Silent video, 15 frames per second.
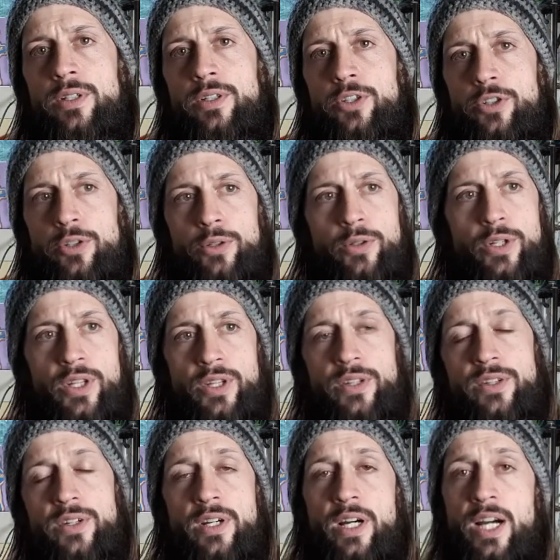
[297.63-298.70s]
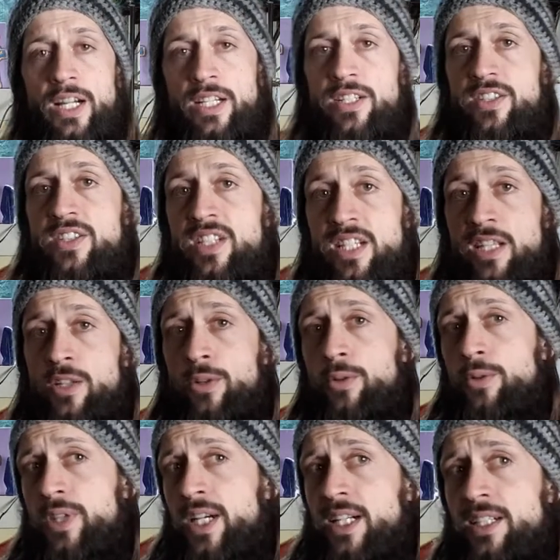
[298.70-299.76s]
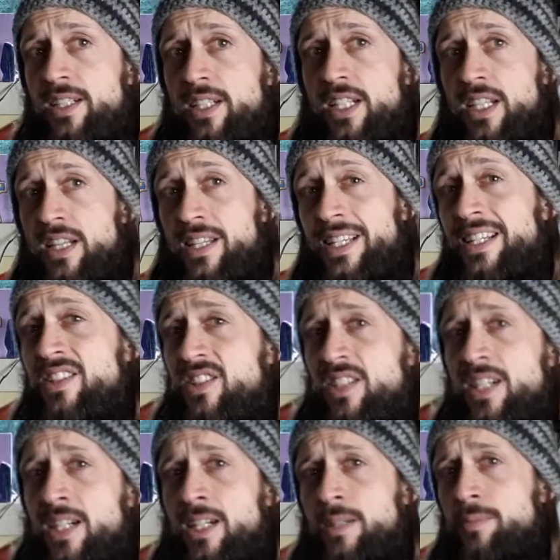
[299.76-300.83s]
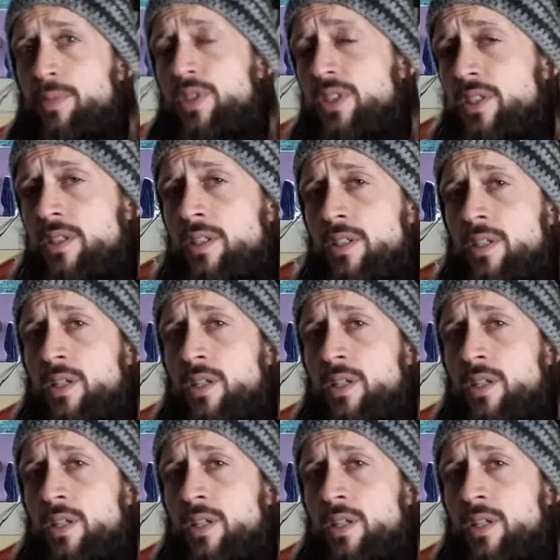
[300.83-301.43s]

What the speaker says: And I see, though, that in these times,